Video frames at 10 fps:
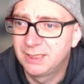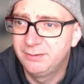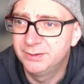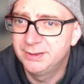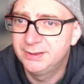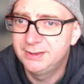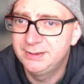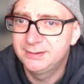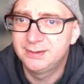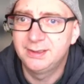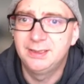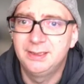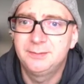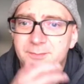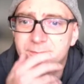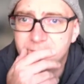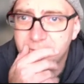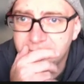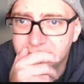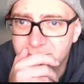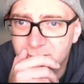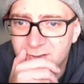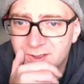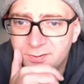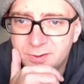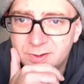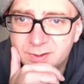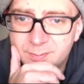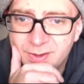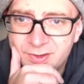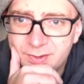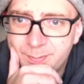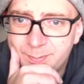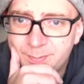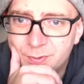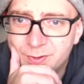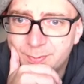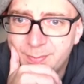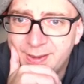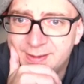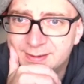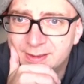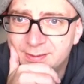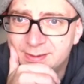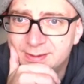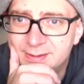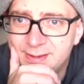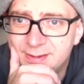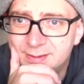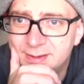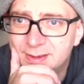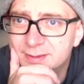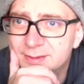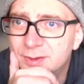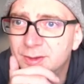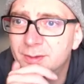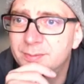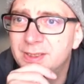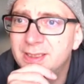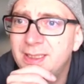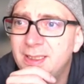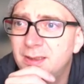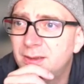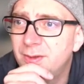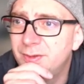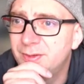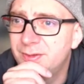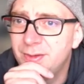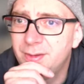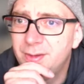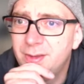got 9s there. So we've got a bunch of sort of pairs now in these last columns. They're getting closer to